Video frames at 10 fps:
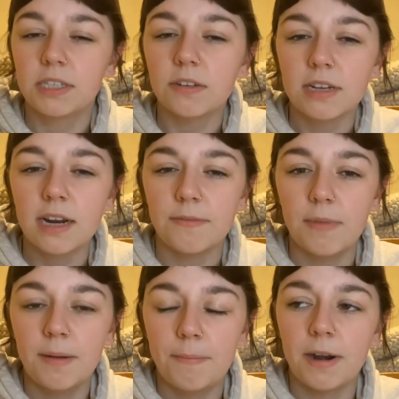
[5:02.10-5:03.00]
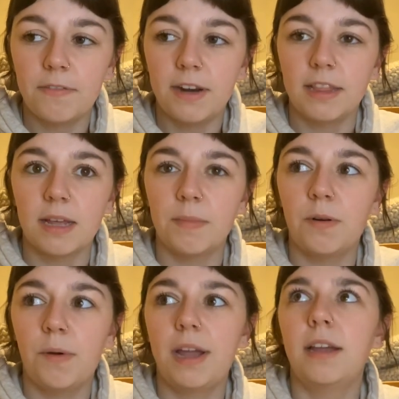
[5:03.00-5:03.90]
So it's kind of benefiting them in a
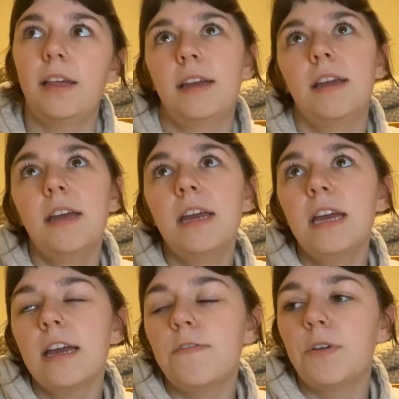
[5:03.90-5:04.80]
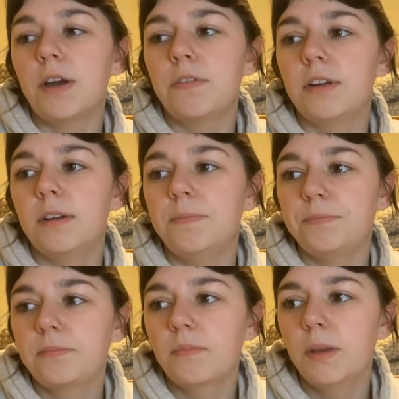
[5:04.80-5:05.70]
way. Like if you have a
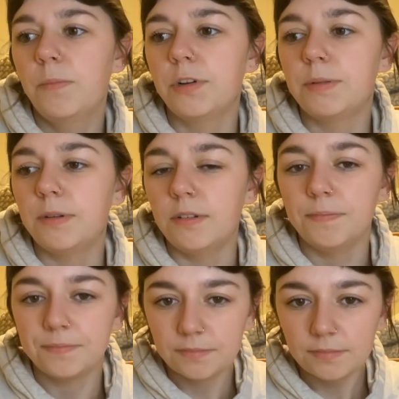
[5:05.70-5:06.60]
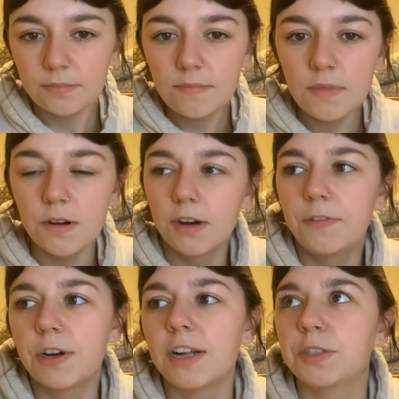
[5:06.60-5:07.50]
principal or if
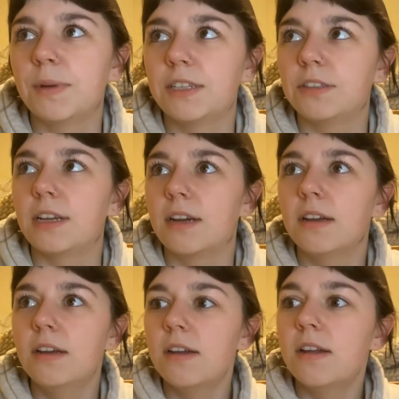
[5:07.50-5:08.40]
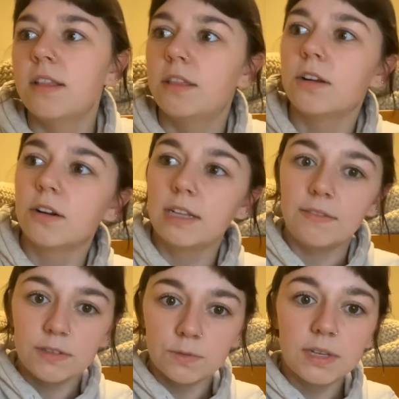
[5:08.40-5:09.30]
your concertmaster is like their
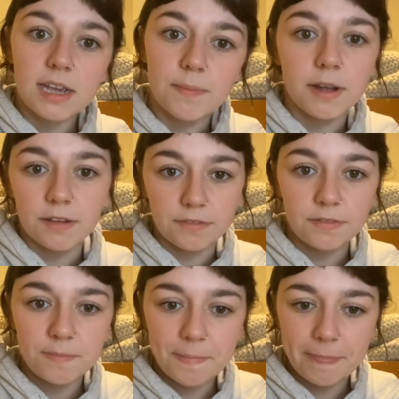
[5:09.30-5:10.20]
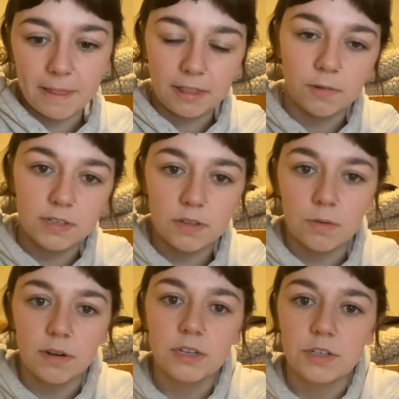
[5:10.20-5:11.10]
level's really above like the rest of the
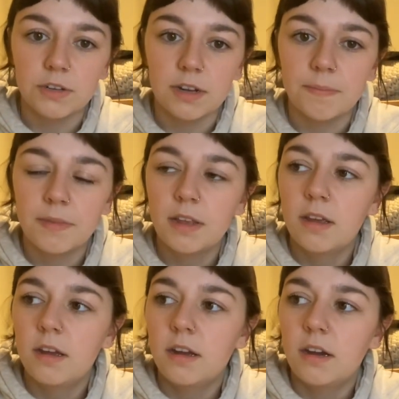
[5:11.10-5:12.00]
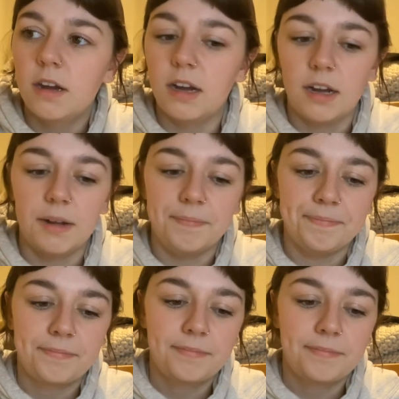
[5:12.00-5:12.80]
orchestra, and